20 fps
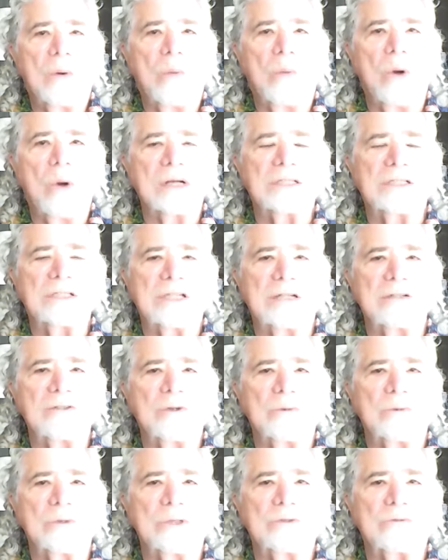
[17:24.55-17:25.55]
walks
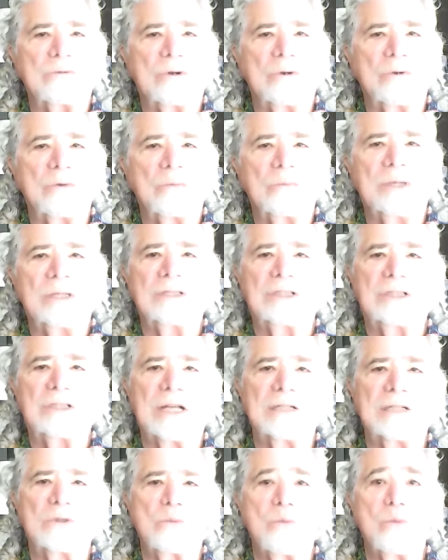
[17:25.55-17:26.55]
into his room, and
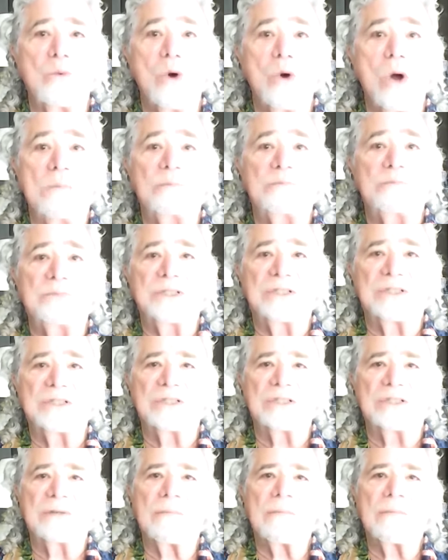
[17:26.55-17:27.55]
says,
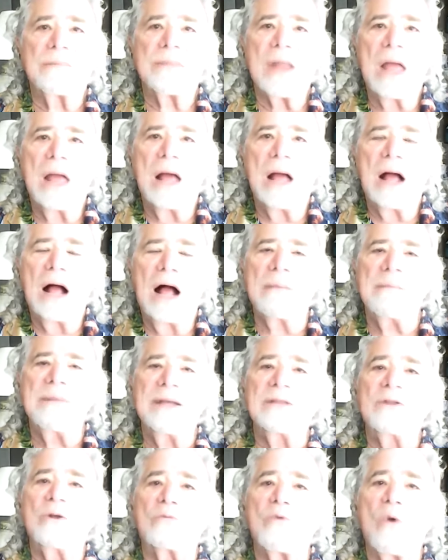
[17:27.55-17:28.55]
Whoops, I'm
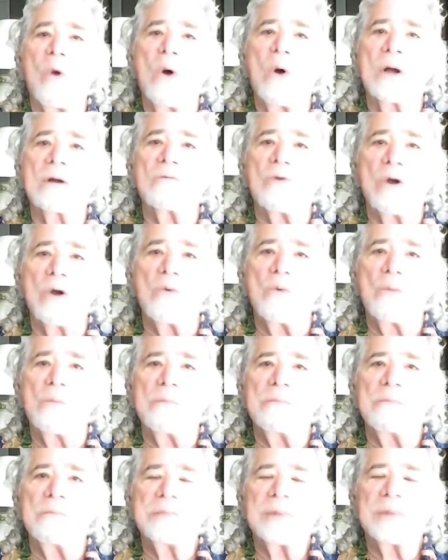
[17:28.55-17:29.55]
in the wrong room.